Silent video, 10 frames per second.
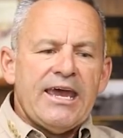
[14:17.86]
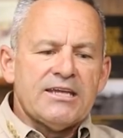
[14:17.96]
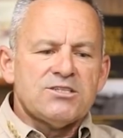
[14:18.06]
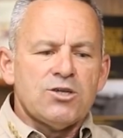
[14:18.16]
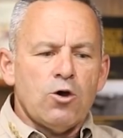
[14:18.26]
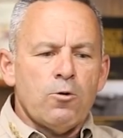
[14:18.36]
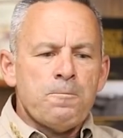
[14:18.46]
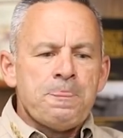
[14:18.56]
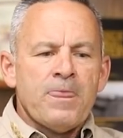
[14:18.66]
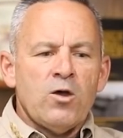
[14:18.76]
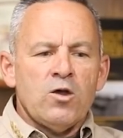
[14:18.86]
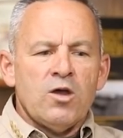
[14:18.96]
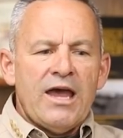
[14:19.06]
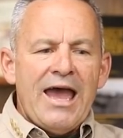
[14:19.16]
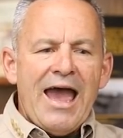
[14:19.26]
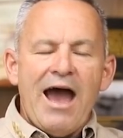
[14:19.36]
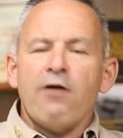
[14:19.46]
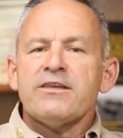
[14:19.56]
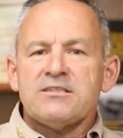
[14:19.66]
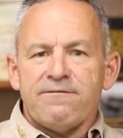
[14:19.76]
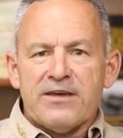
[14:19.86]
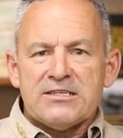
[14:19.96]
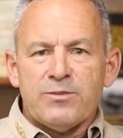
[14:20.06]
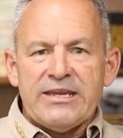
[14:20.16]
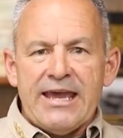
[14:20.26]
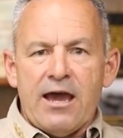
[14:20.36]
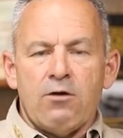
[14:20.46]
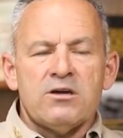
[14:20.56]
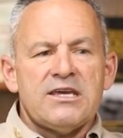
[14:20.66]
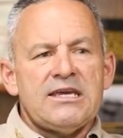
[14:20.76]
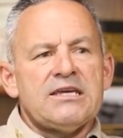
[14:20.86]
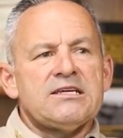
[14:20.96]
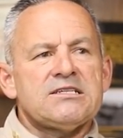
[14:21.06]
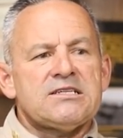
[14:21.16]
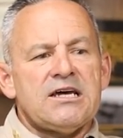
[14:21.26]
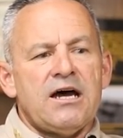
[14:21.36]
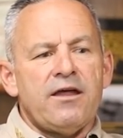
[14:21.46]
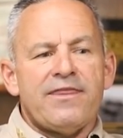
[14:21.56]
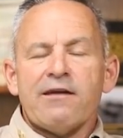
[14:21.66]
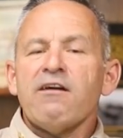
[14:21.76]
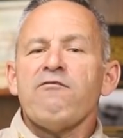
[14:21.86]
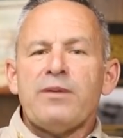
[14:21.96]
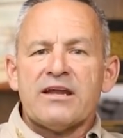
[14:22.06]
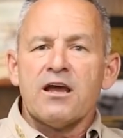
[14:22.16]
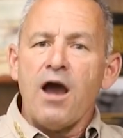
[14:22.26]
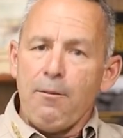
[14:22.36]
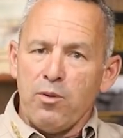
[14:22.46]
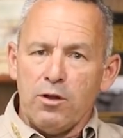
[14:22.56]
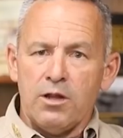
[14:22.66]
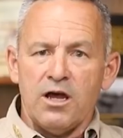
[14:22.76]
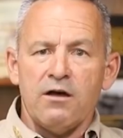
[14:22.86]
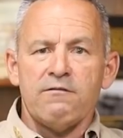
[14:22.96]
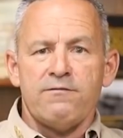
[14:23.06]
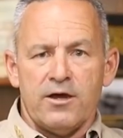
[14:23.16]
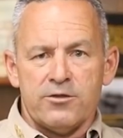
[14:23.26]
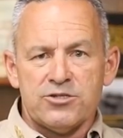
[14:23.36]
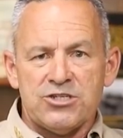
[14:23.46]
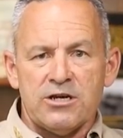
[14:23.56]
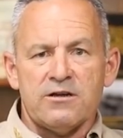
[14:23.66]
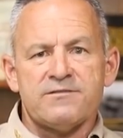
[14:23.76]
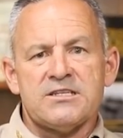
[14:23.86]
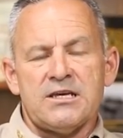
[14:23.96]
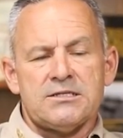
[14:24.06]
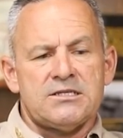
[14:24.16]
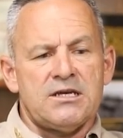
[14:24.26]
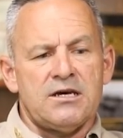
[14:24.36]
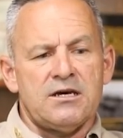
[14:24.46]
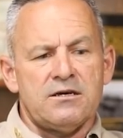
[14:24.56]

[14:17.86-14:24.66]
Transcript: And so how this affects me now is there have been a couple of other sheriffs that